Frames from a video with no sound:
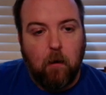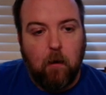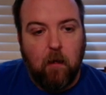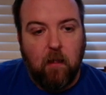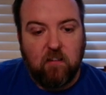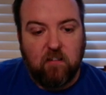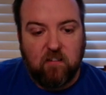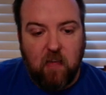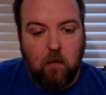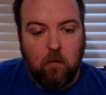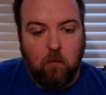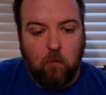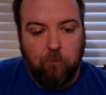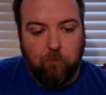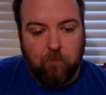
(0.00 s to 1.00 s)
In
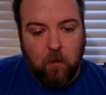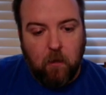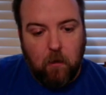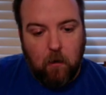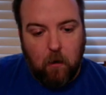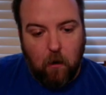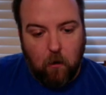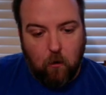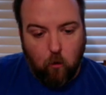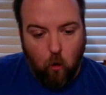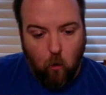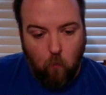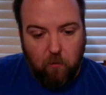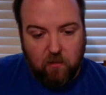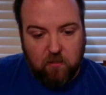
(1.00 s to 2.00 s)
Sentinel,
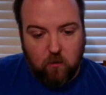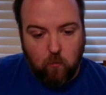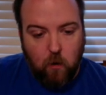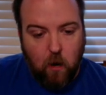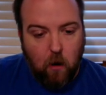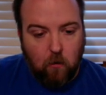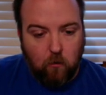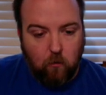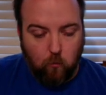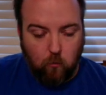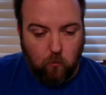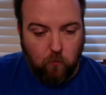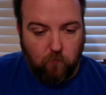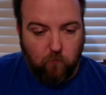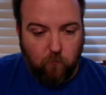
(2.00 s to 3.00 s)
Chrome bits are rare and
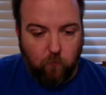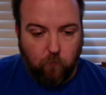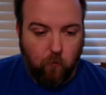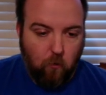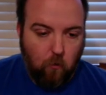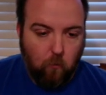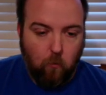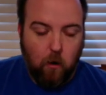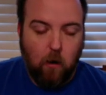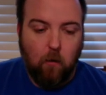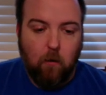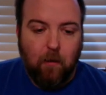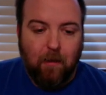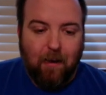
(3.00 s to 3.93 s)
Garula fur are rare.